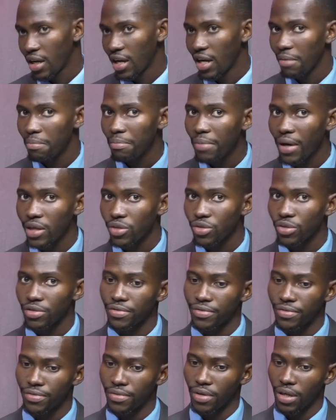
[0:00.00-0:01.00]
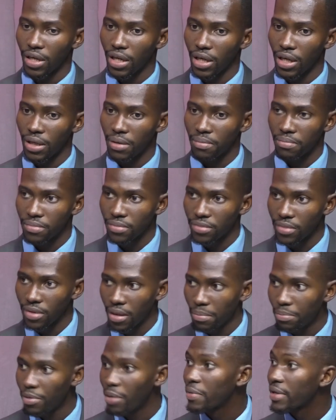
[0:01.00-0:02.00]
are part of
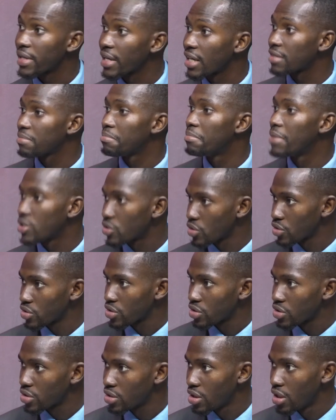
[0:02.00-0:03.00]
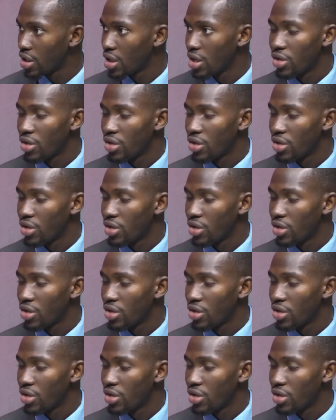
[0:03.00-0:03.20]
public health measures